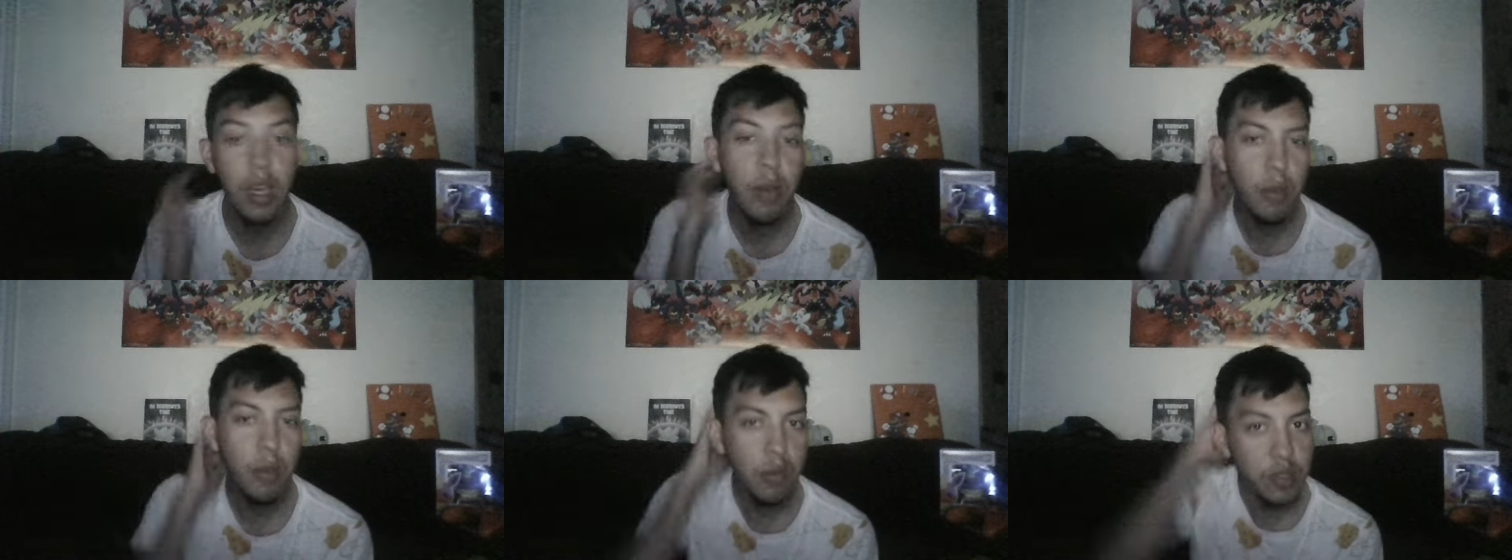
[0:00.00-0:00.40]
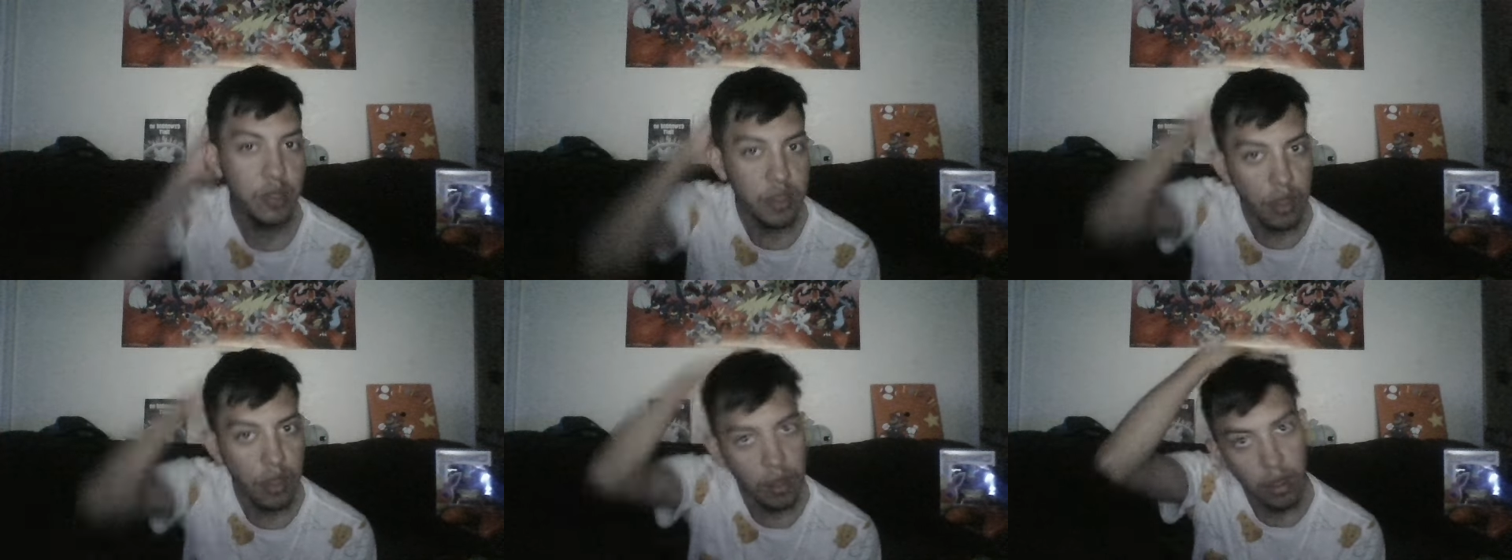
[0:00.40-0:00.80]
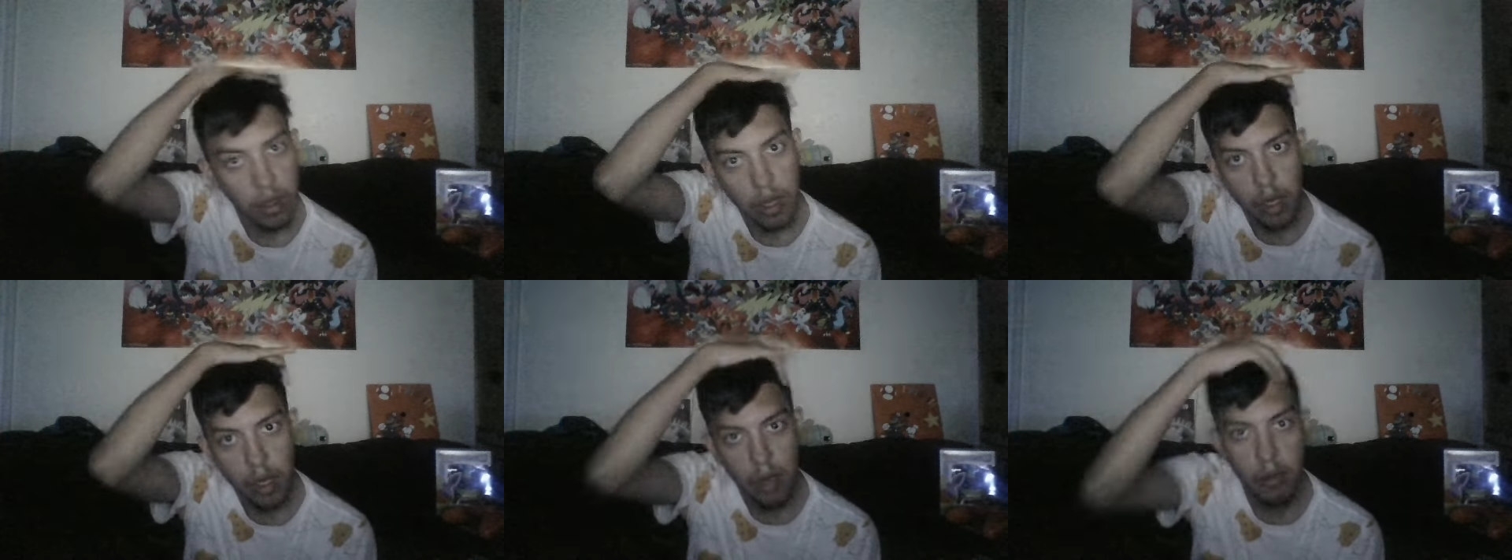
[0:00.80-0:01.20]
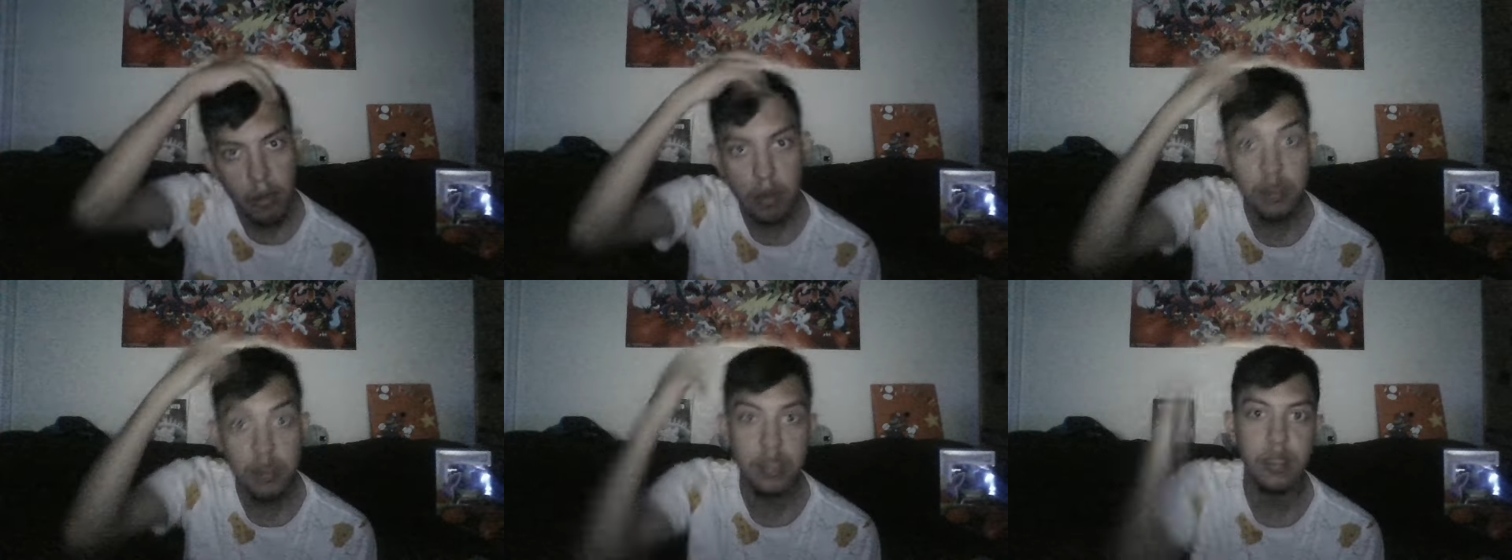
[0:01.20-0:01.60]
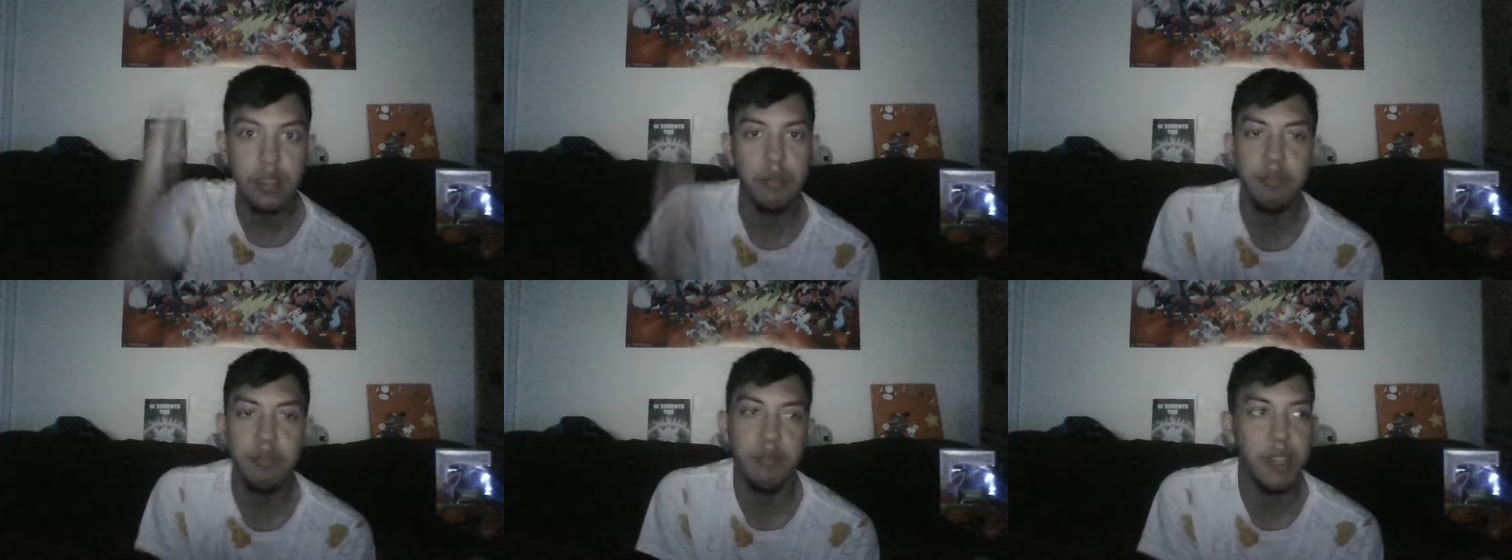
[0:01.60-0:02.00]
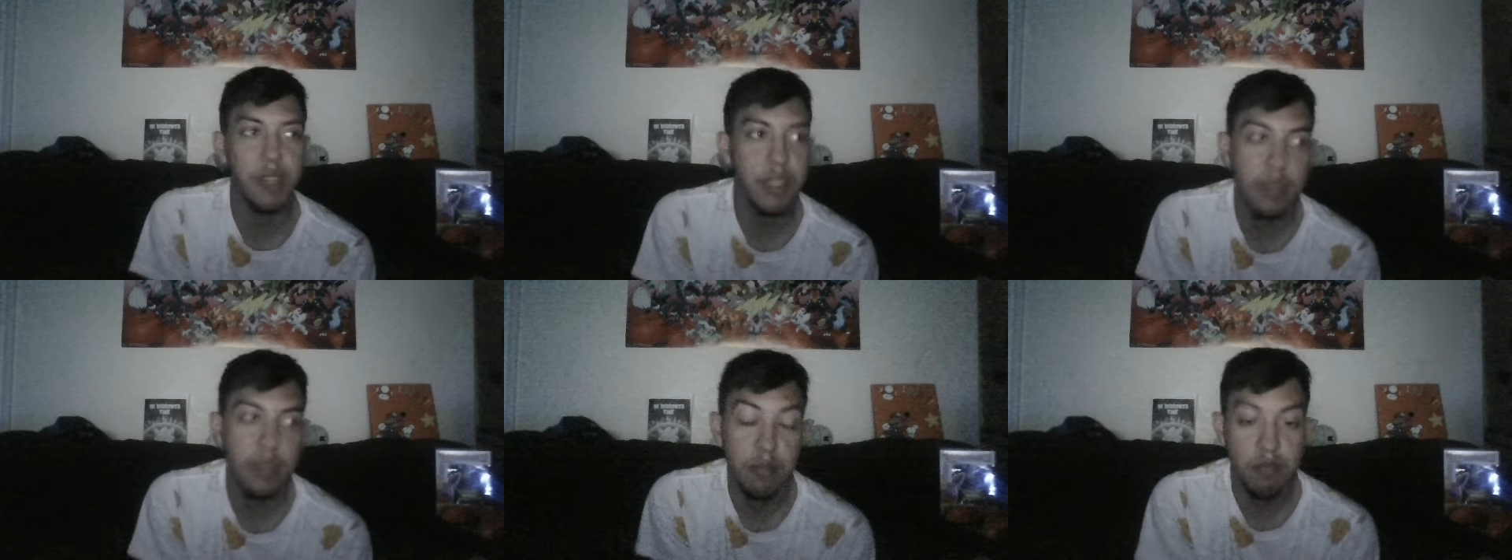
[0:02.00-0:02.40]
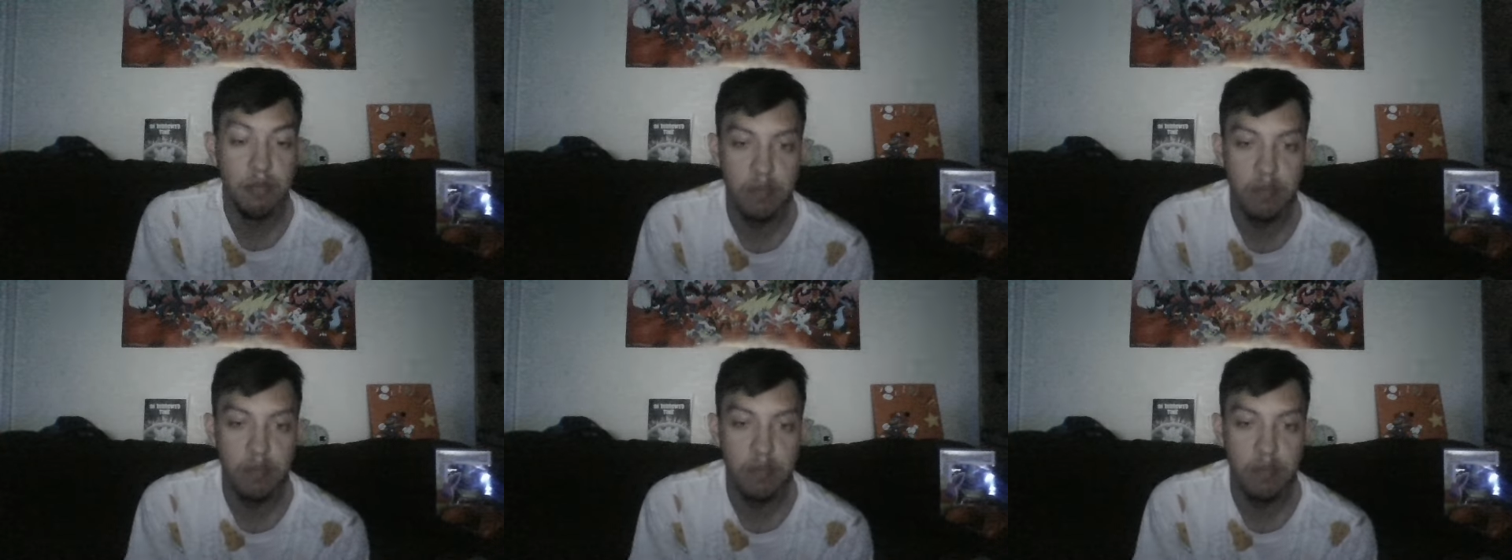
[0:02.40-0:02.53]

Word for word: What was your what was the like the